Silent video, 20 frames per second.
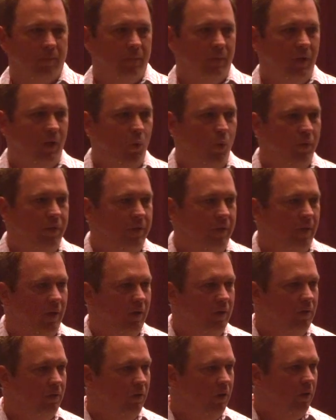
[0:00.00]
With
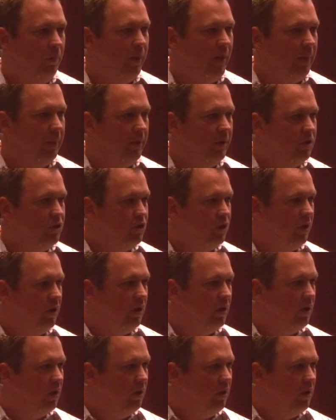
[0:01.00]
the little baby, she